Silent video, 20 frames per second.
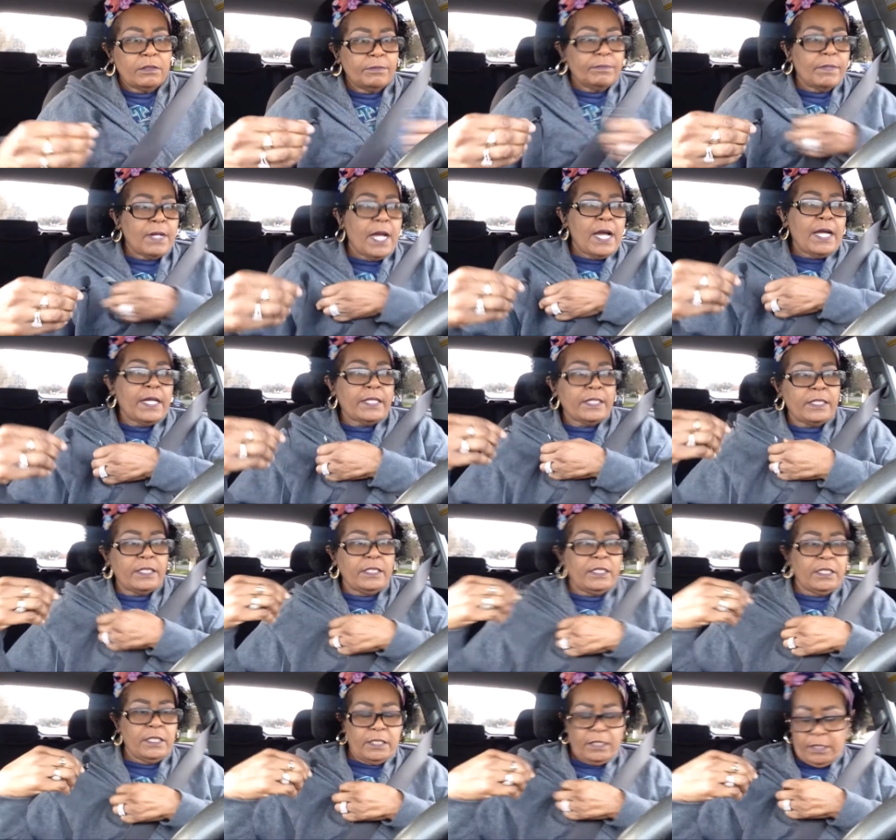my
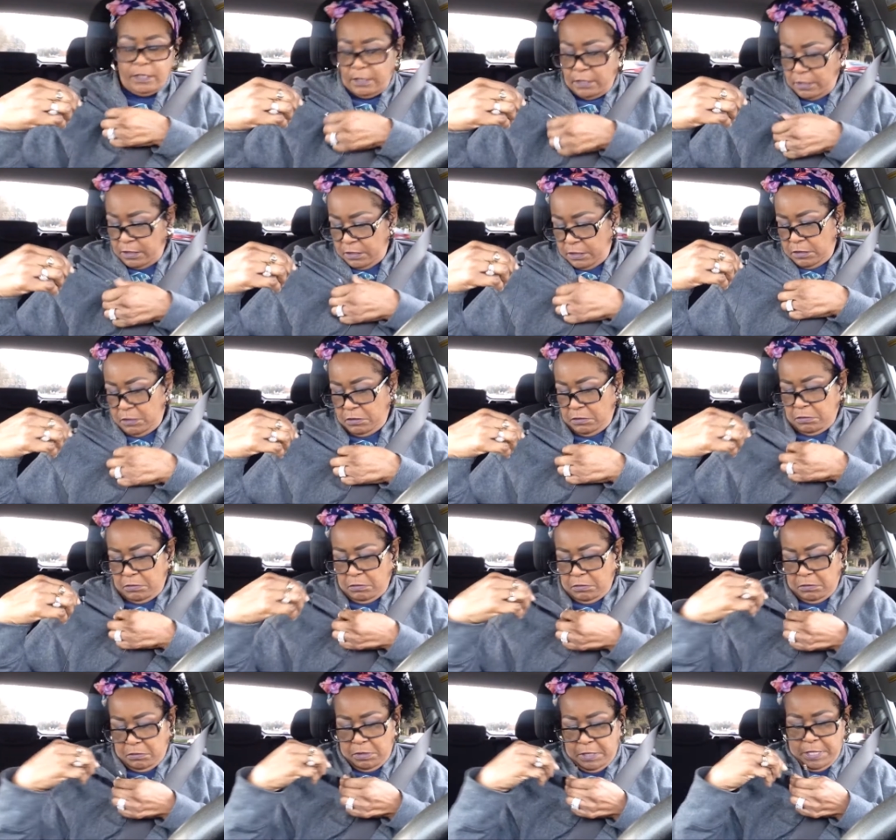goodness
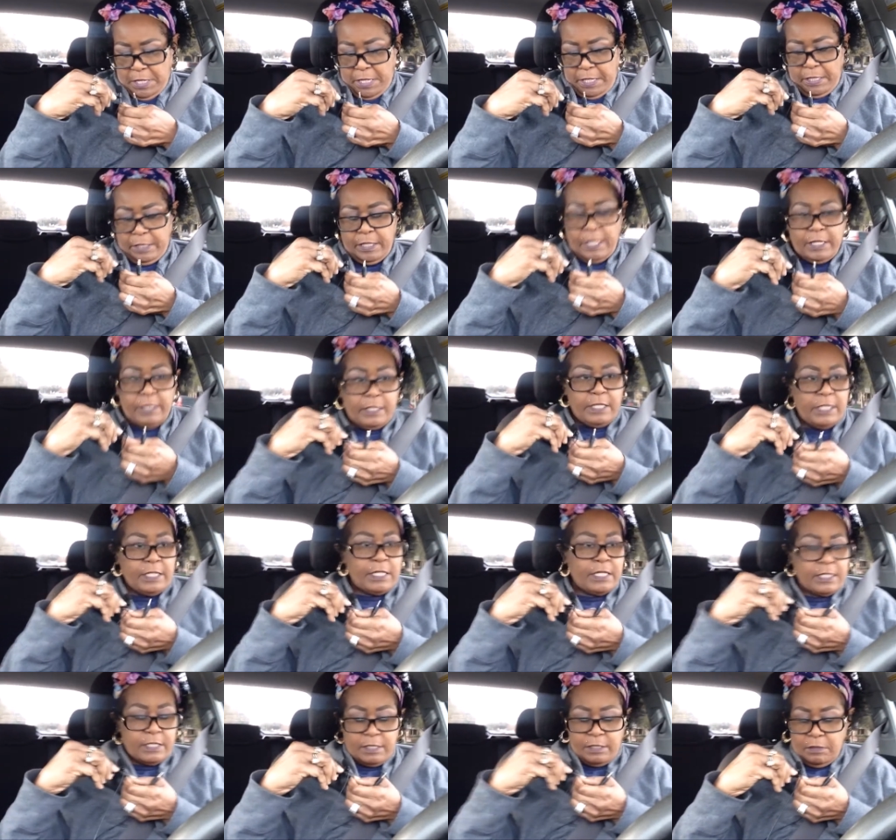I, think
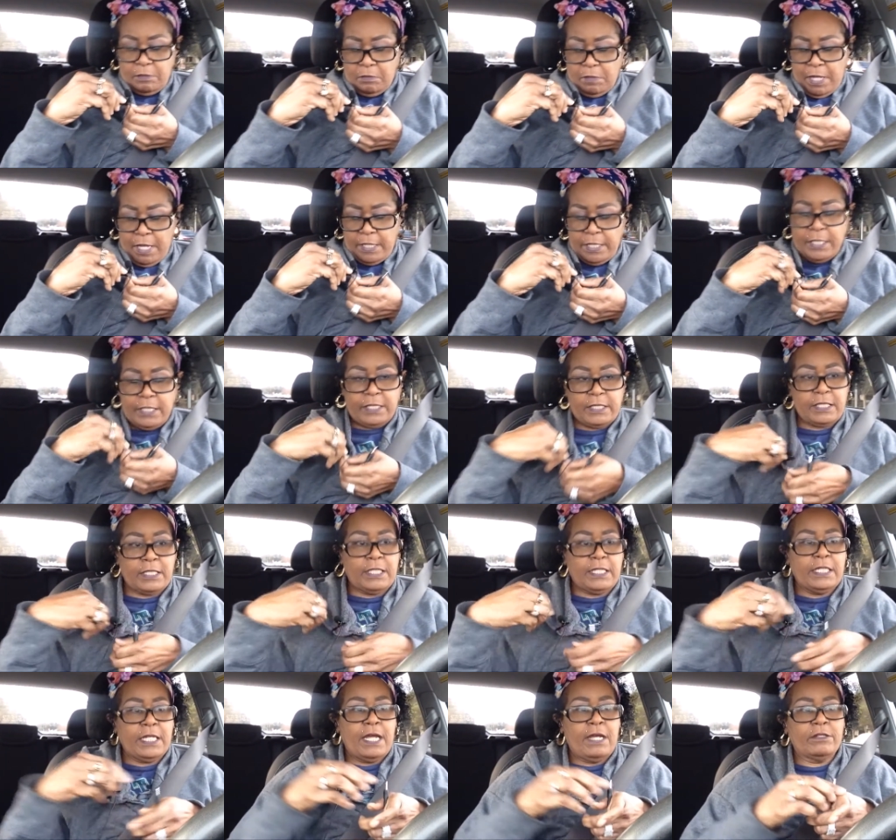because I need to
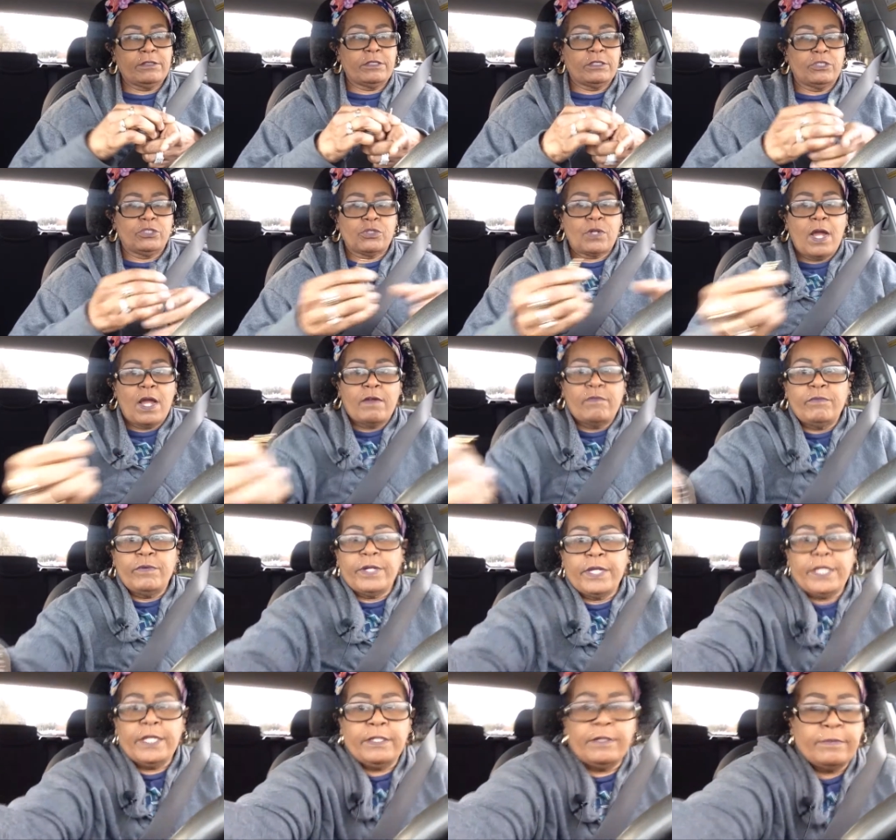get off the
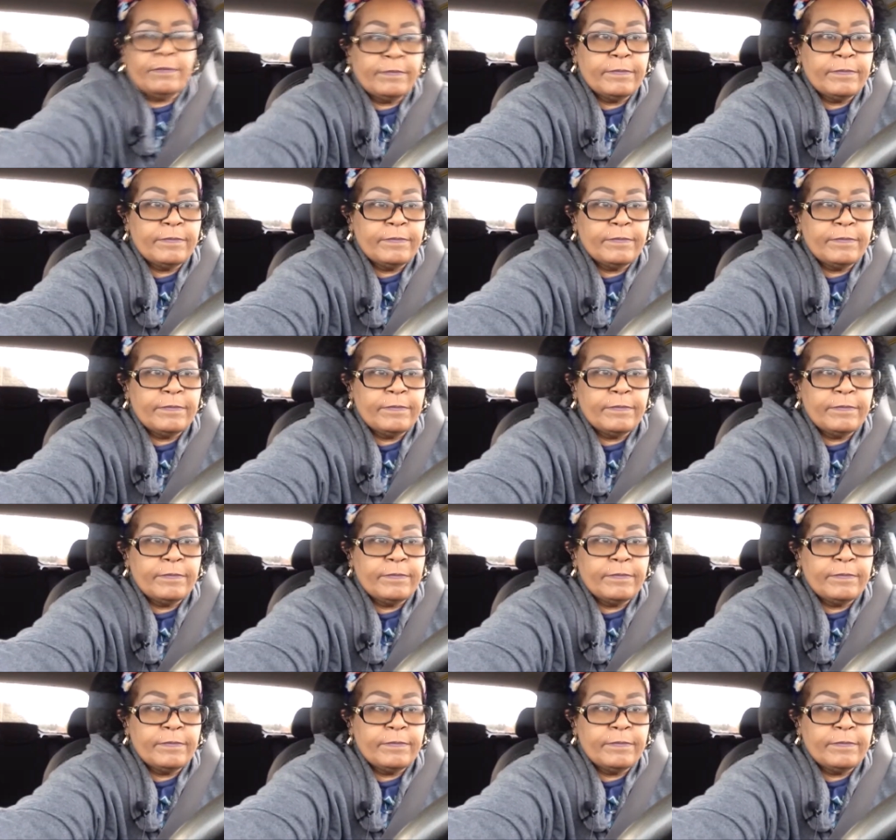driveway